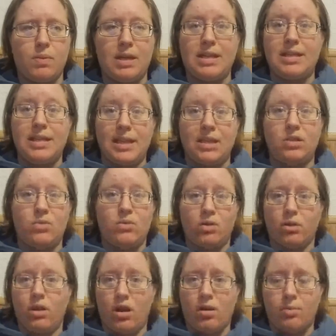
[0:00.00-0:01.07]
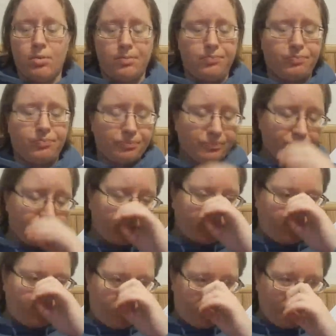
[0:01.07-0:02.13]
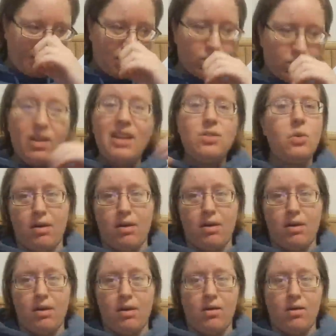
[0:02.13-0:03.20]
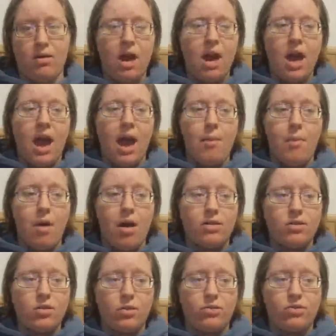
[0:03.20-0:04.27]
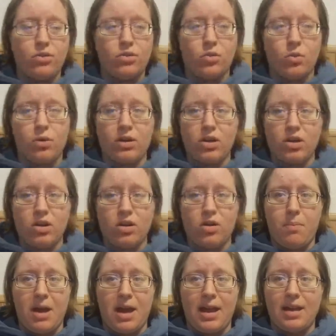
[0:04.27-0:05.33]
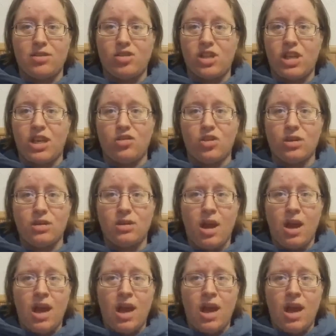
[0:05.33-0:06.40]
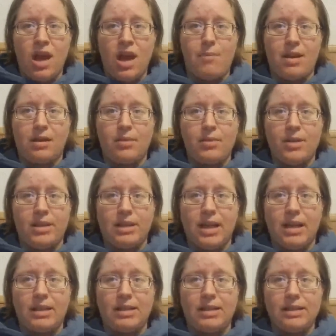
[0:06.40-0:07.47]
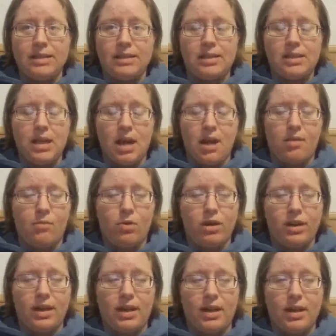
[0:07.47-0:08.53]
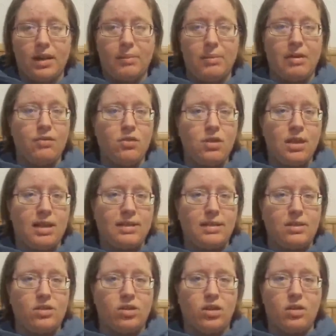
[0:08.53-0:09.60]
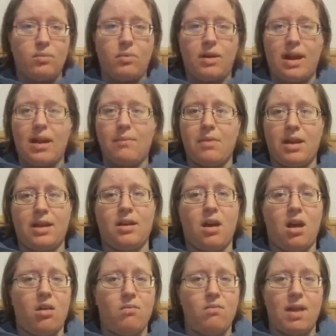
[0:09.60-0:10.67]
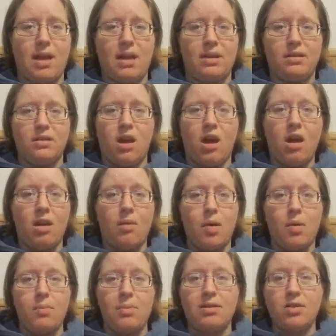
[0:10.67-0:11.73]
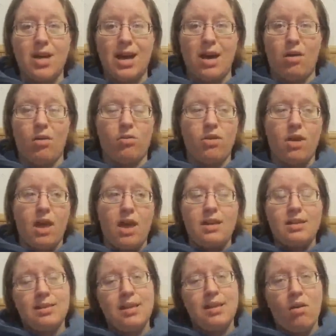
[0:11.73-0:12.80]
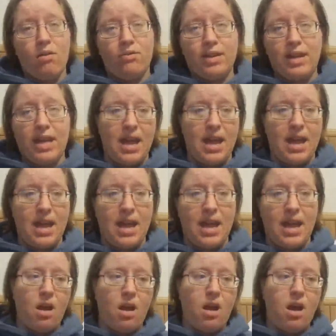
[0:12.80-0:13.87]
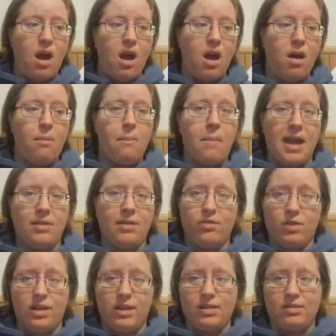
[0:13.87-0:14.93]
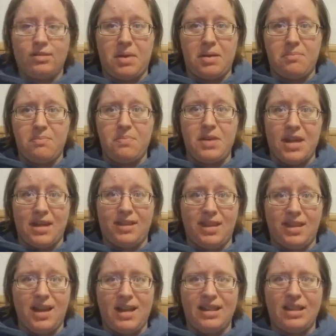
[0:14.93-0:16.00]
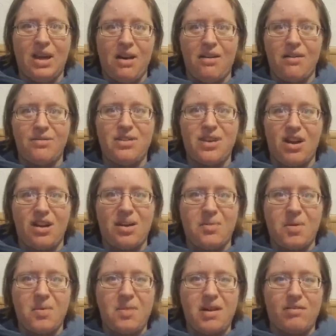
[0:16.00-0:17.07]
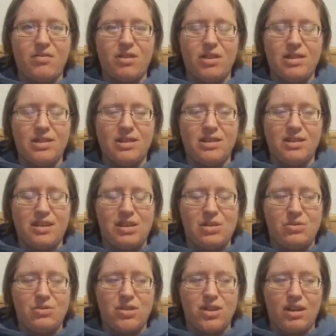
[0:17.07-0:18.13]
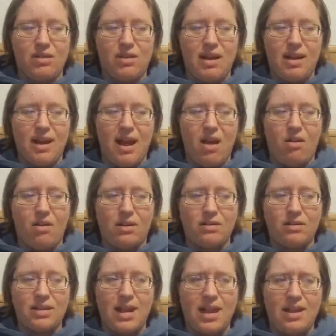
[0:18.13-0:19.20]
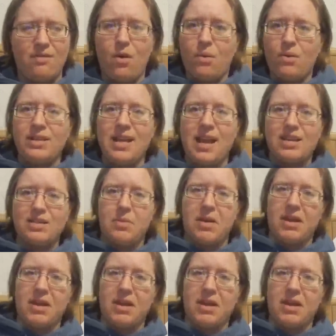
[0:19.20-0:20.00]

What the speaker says: continue the LARP. So that's one. I'm also a social worker by education. I have my limited license. I'm working on getting my full licensure, but I might come and talk about mental health, self-care. Mindfulness is my big thing. I love talking about mindfulness. It's a huge thing right now and kind of always has